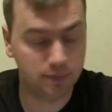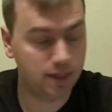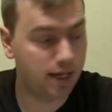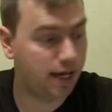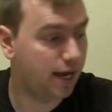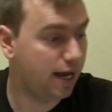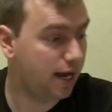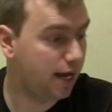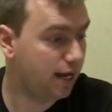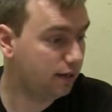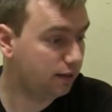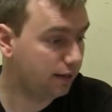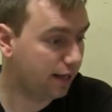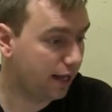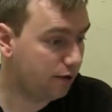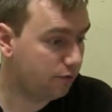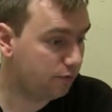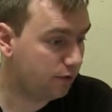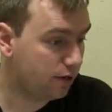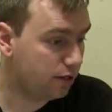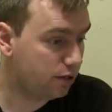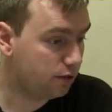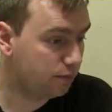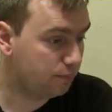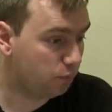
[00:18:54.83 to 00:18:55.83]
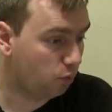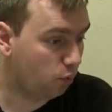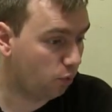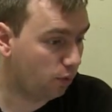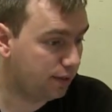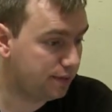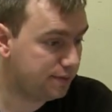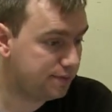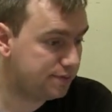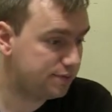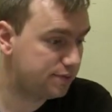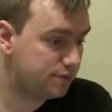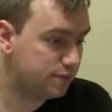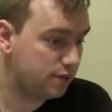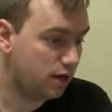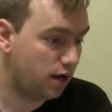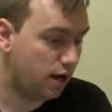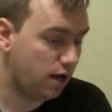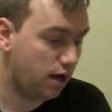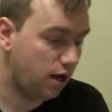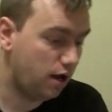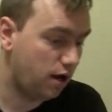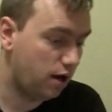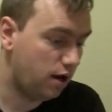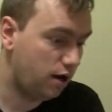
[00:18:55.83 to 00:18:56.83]
And Land Raider points,
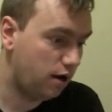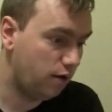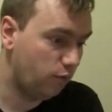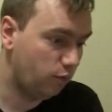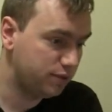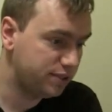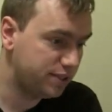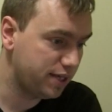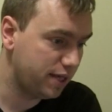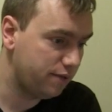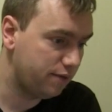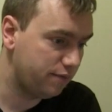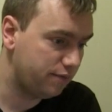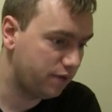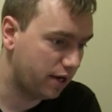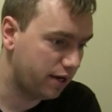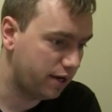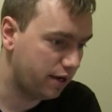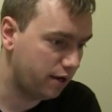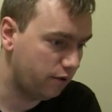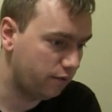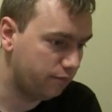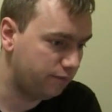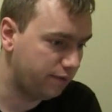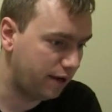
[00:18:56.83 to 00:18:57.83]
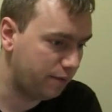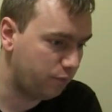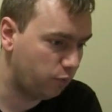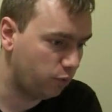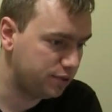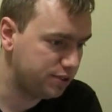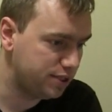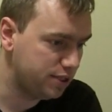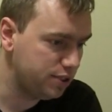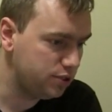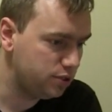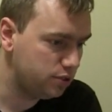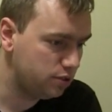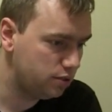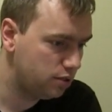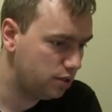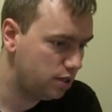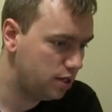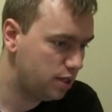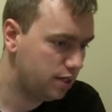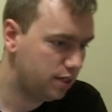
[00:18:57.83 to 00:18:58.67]
once again, they've gone down 5 points each.